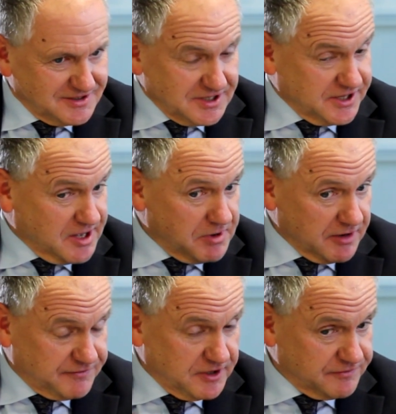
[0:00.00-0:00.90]
and they
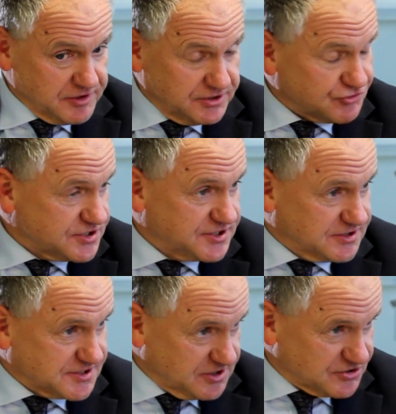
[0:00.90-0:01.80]
might find very interesting
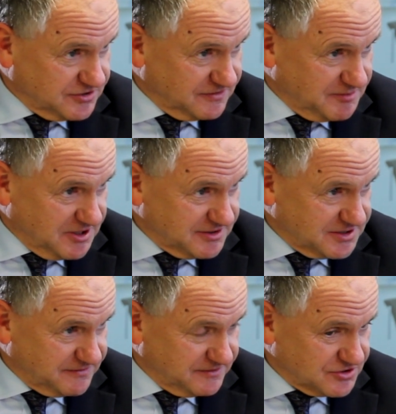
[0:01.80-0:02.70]
discussion of market
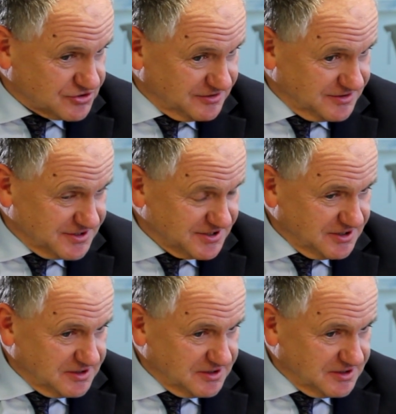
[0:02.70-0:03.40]
definitions,